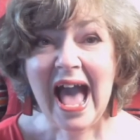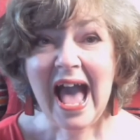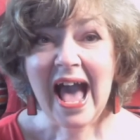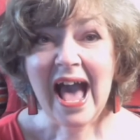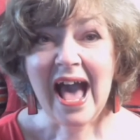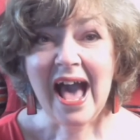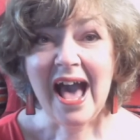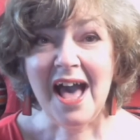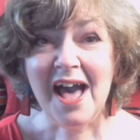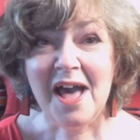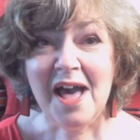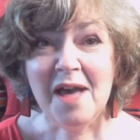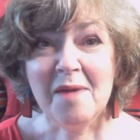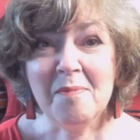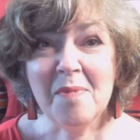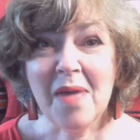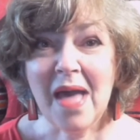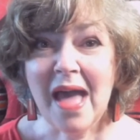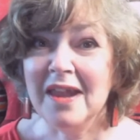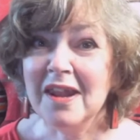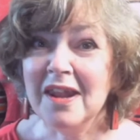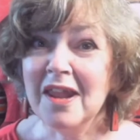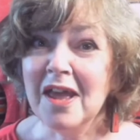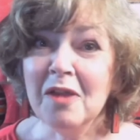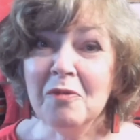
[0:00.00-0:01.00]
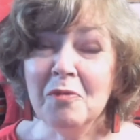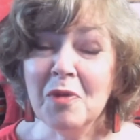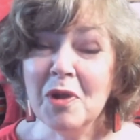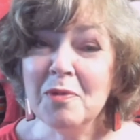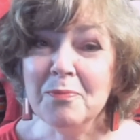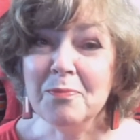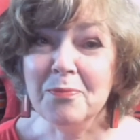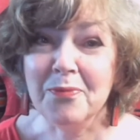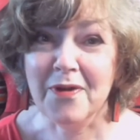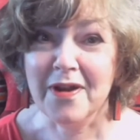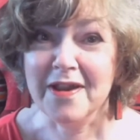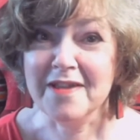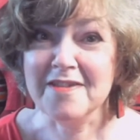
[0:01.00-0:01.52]
And I
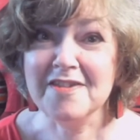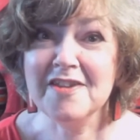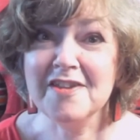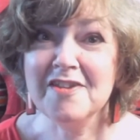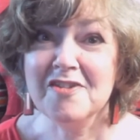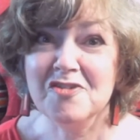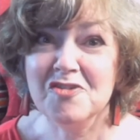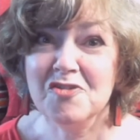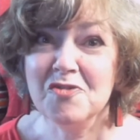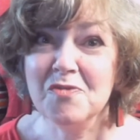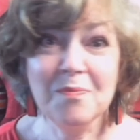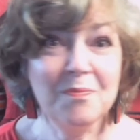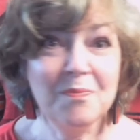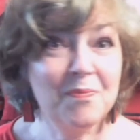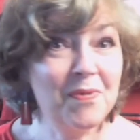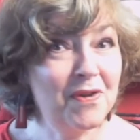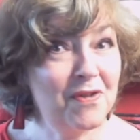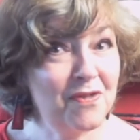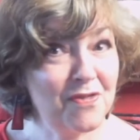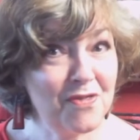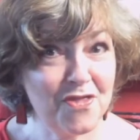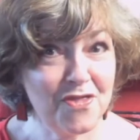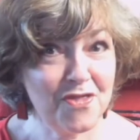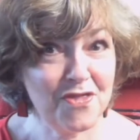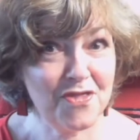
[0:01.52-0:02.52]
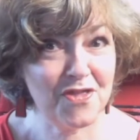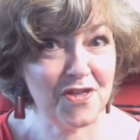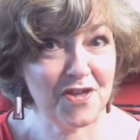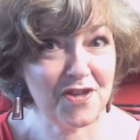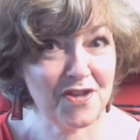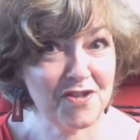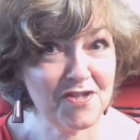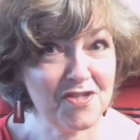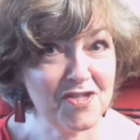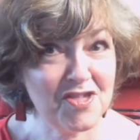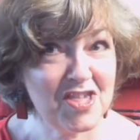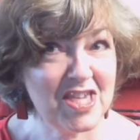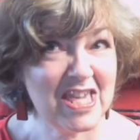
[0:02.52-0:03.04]
won't press it, but
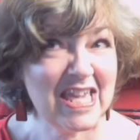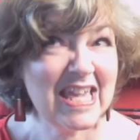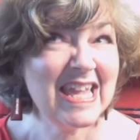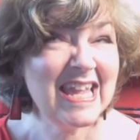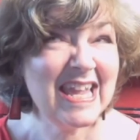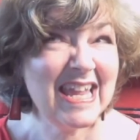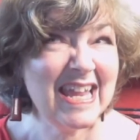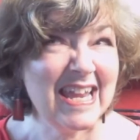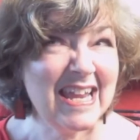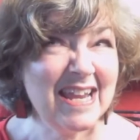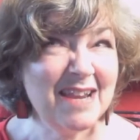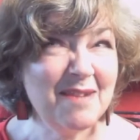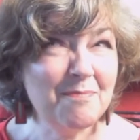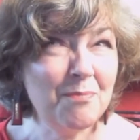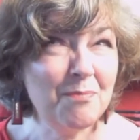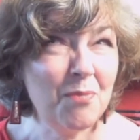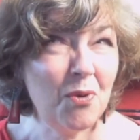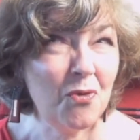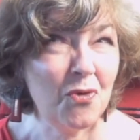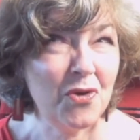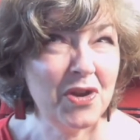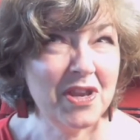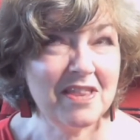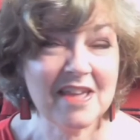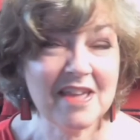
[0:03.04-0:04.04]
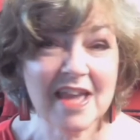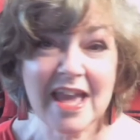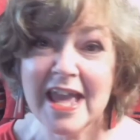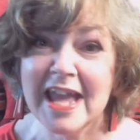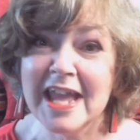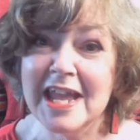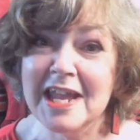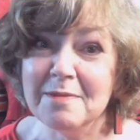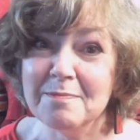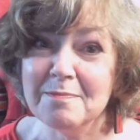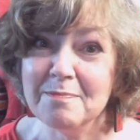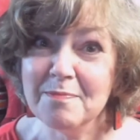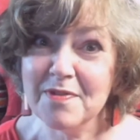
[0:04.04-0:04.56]

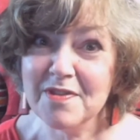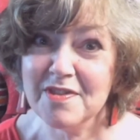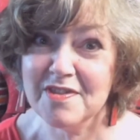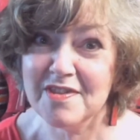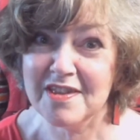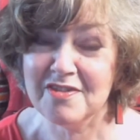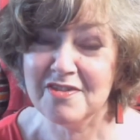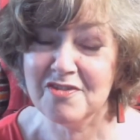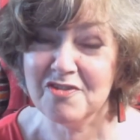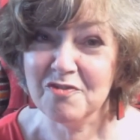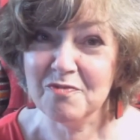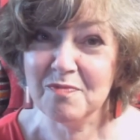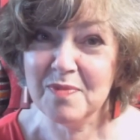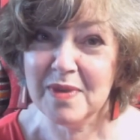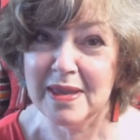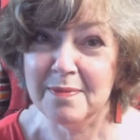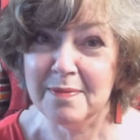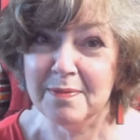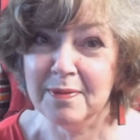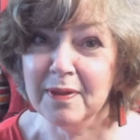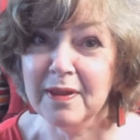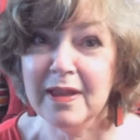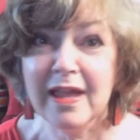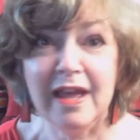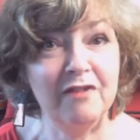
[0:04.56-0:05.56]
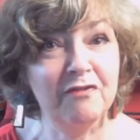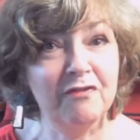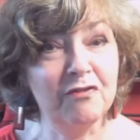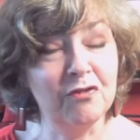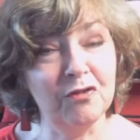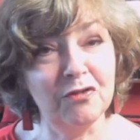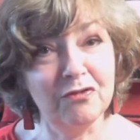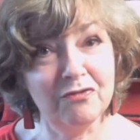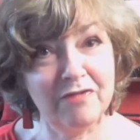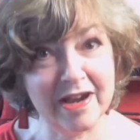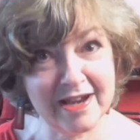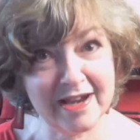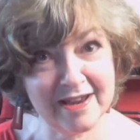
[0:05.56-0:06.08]
13.8% of people have
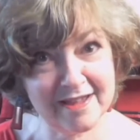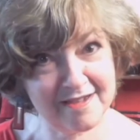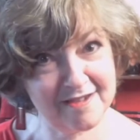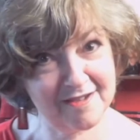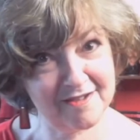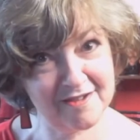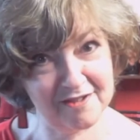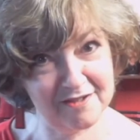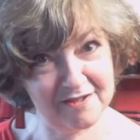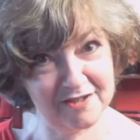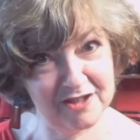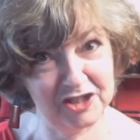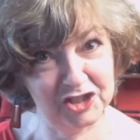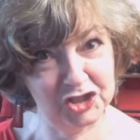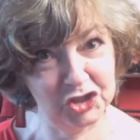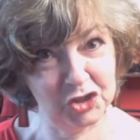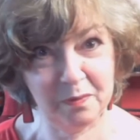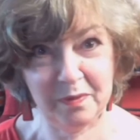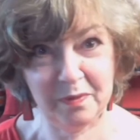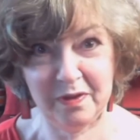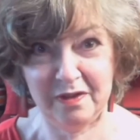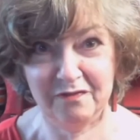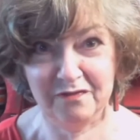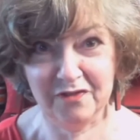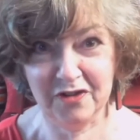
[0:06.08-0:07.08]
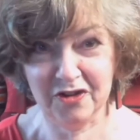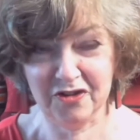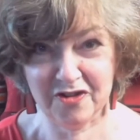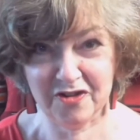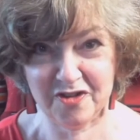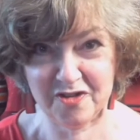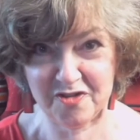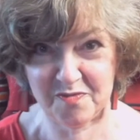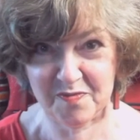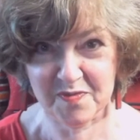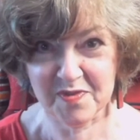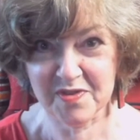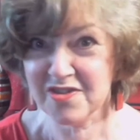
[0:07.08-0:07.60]
already started shopping for
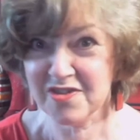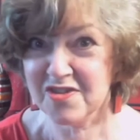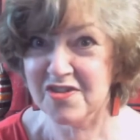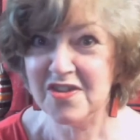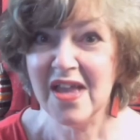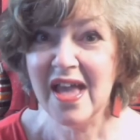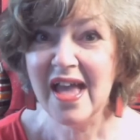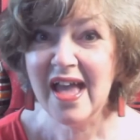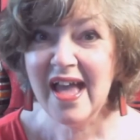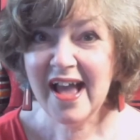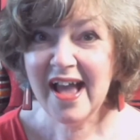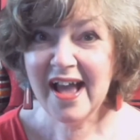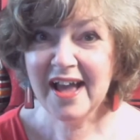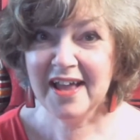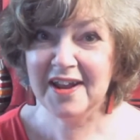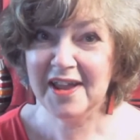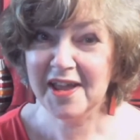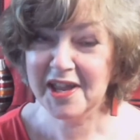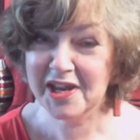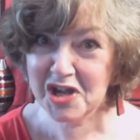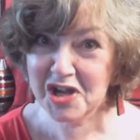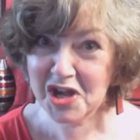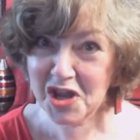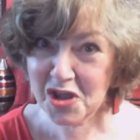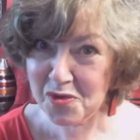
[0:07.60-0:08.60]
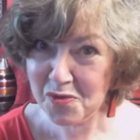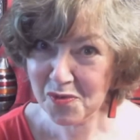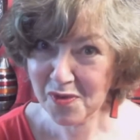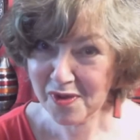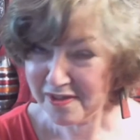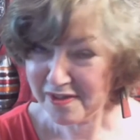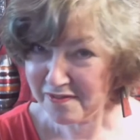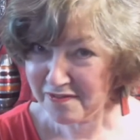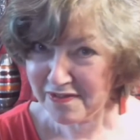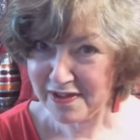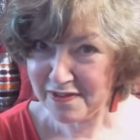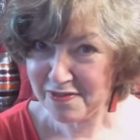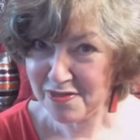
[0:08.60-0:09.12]
Christmas, and I know
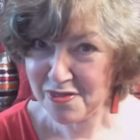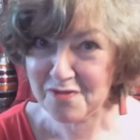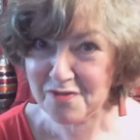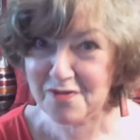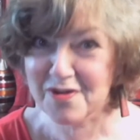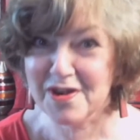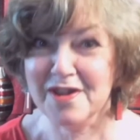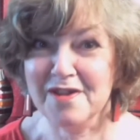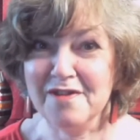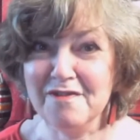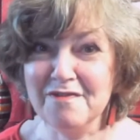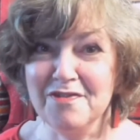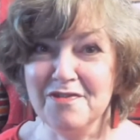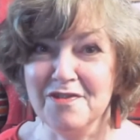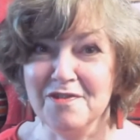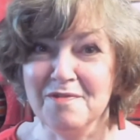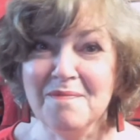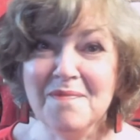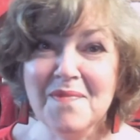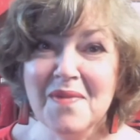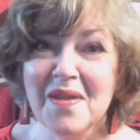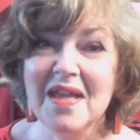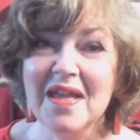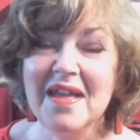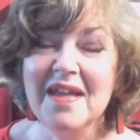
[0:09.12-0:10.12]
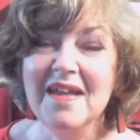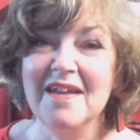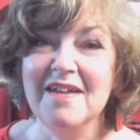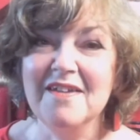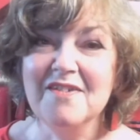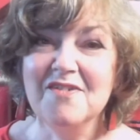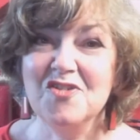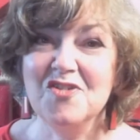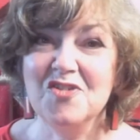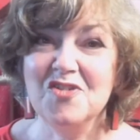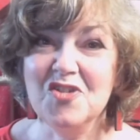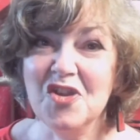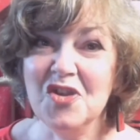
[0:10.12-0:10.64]
I've had 3 of them.
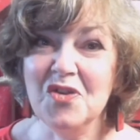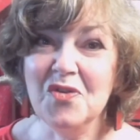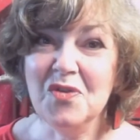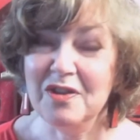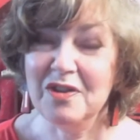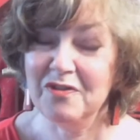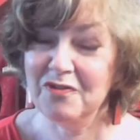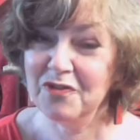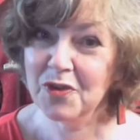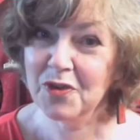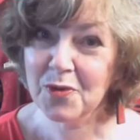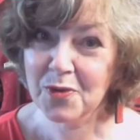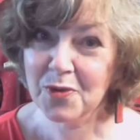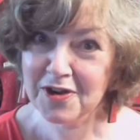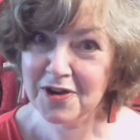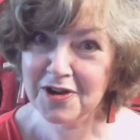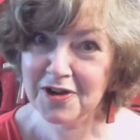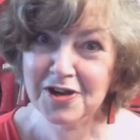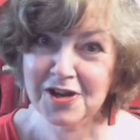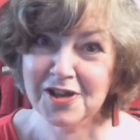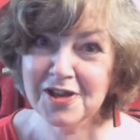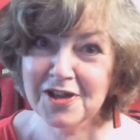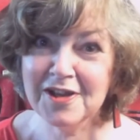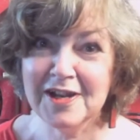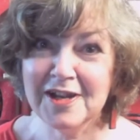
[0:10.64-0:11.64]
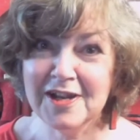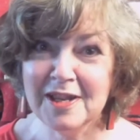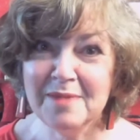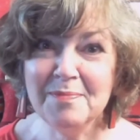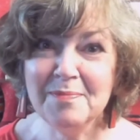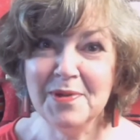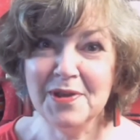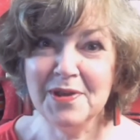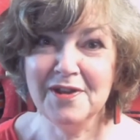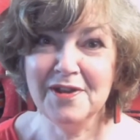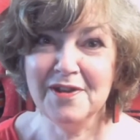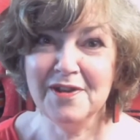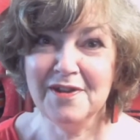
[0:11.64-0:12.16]
So if you are an early
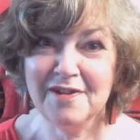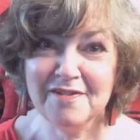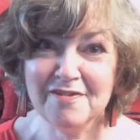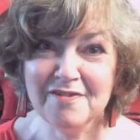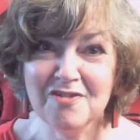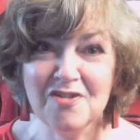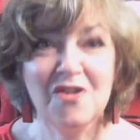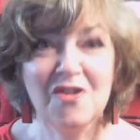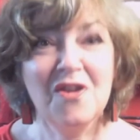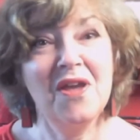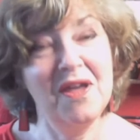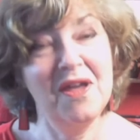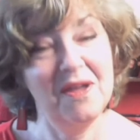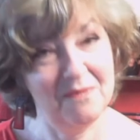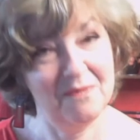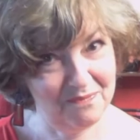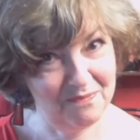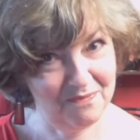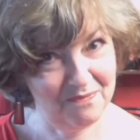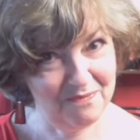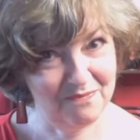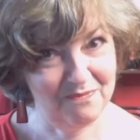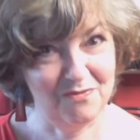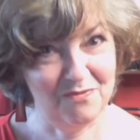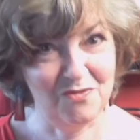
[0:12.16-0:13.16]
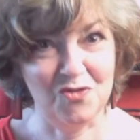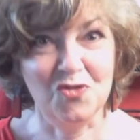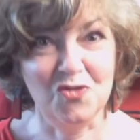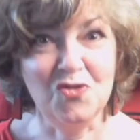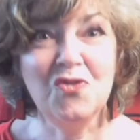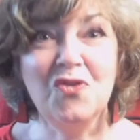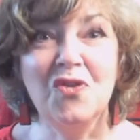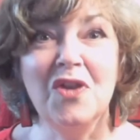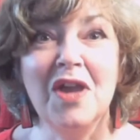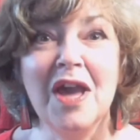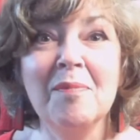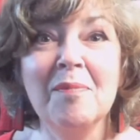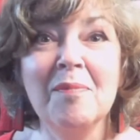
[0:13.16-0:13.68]
bird, do
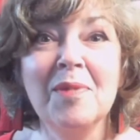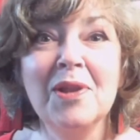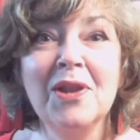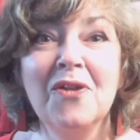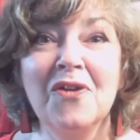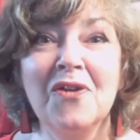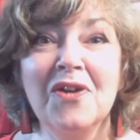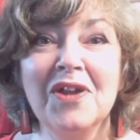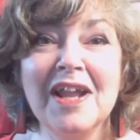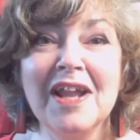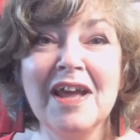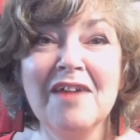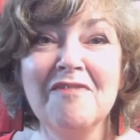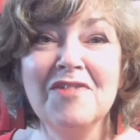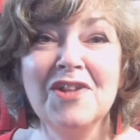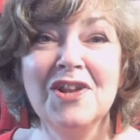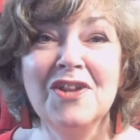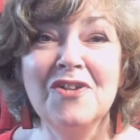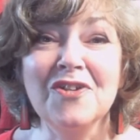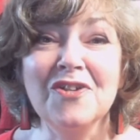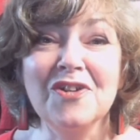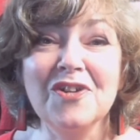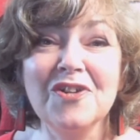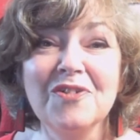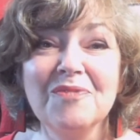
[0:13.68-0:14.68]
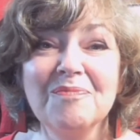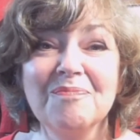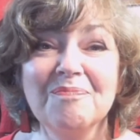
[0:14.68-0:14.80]
come along and have a look.